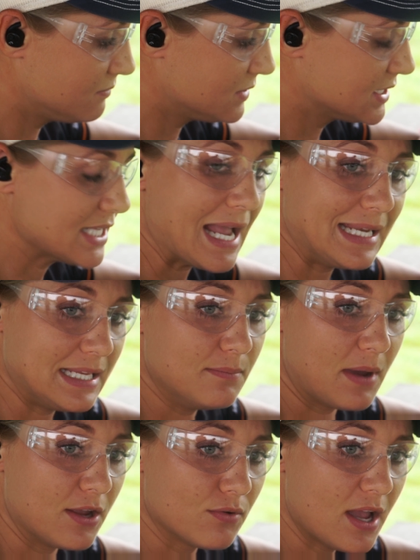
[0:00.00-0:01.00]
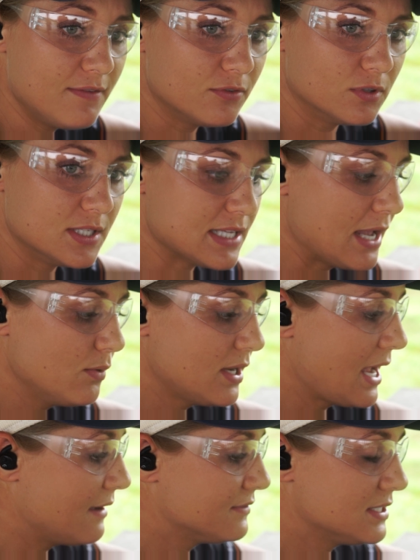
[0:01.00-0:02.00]
sight in my rifle is I would
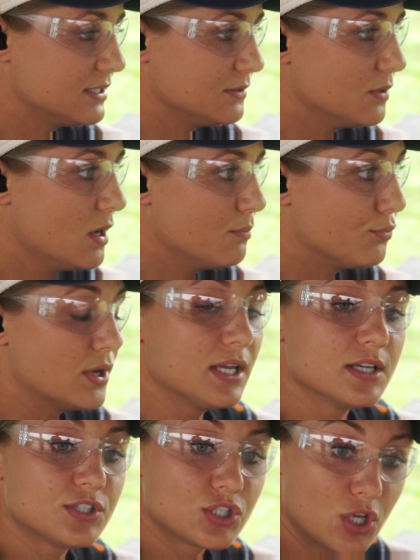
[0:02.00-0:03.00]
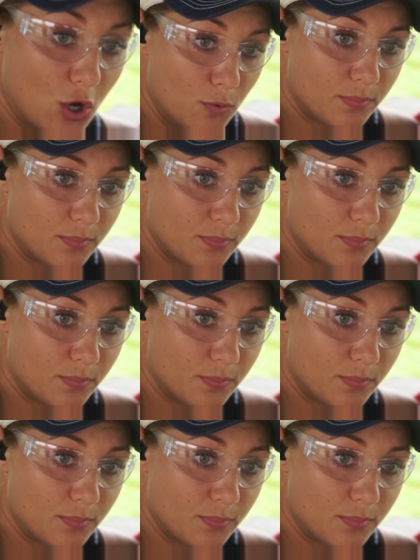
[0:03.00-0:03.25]
have to bring a scope,